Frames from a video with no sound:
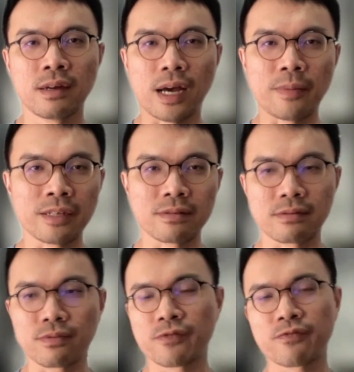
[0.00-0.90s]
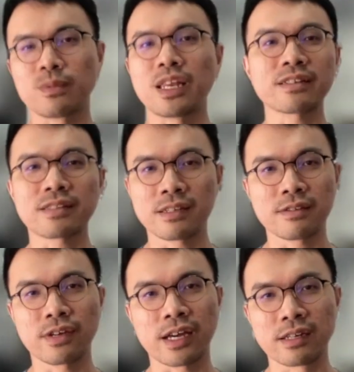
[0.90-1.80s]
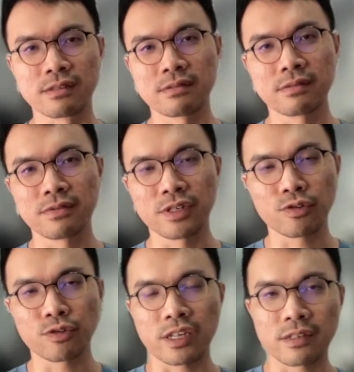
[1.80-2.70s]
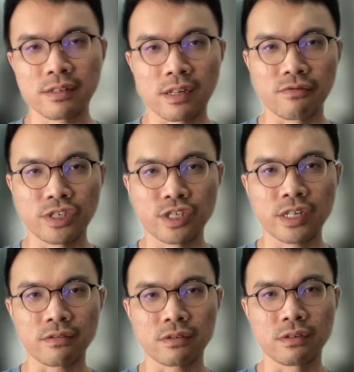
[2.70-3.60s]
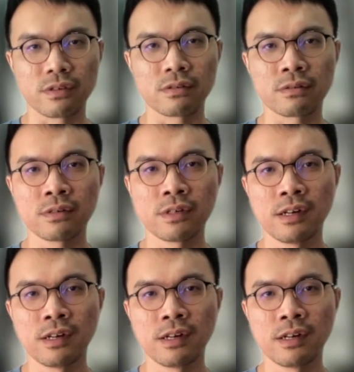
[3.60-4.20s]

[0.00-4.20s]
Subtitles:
I mean, with LinkedIn, you get recruiters reaching out to you